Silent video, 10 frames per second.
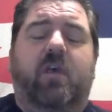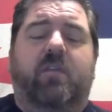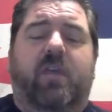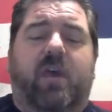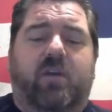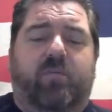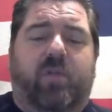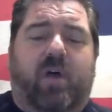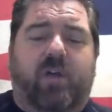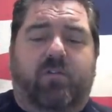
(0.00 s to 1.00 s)
that could
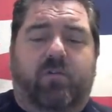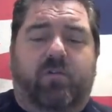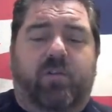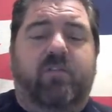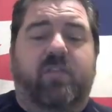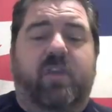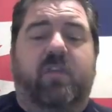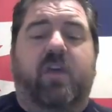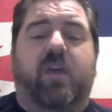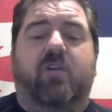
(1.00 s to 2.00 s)
apply to Disney,
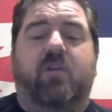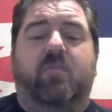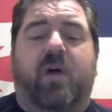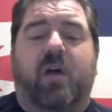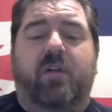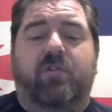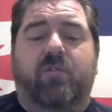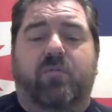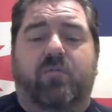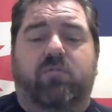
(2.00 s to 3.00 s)
that could apply
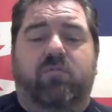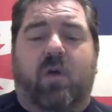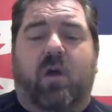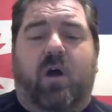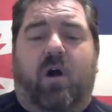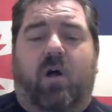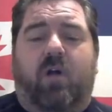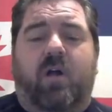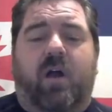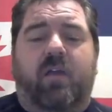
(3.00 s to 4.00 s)
to all
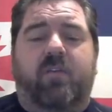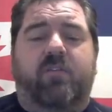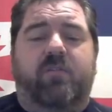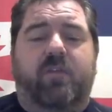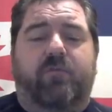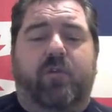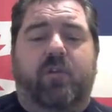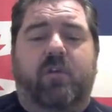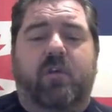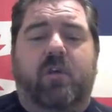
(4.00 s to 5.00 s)
kinds of different,